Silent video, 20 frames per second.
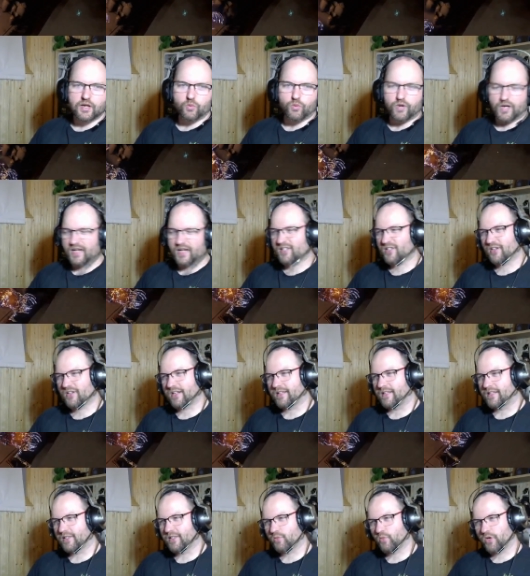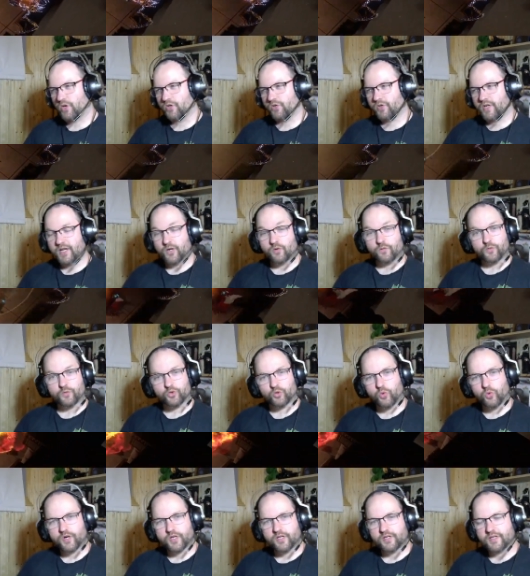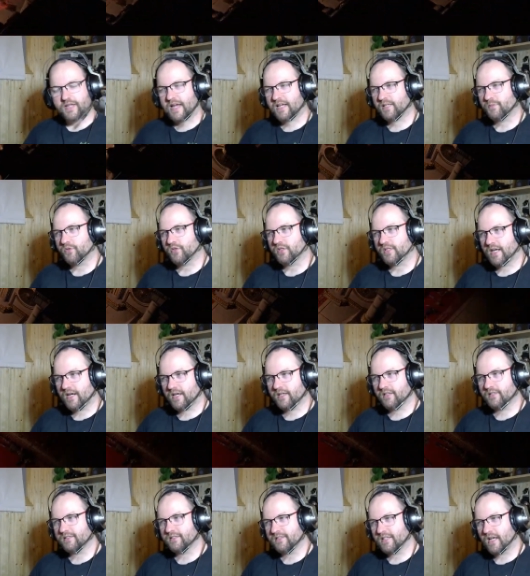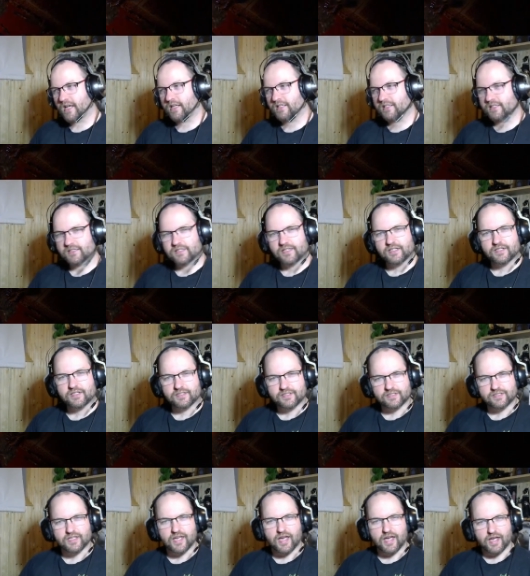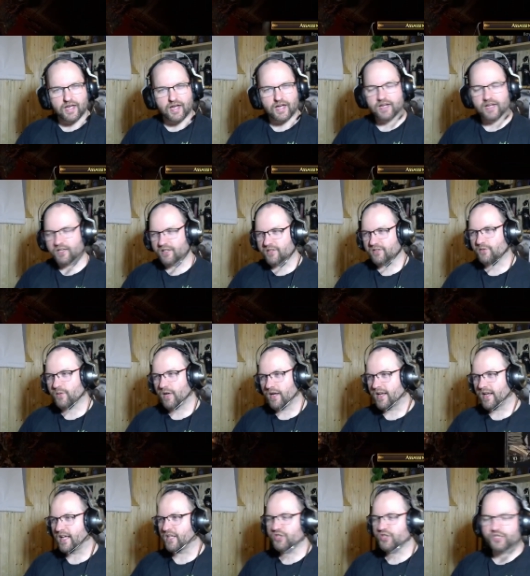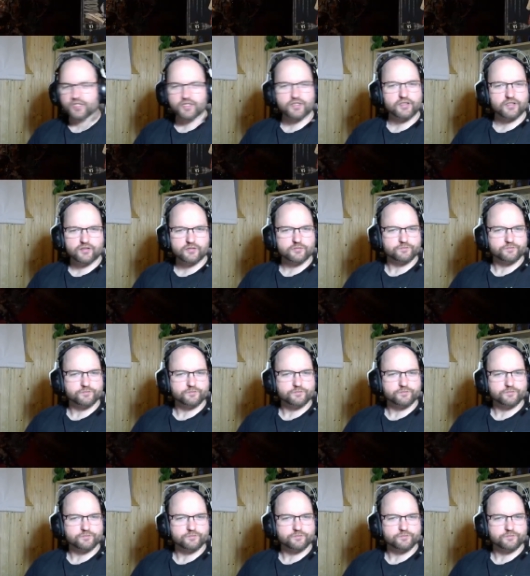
when I saw that this one could get over 20 attacks per second, I said, yeah, I gotta try that shit.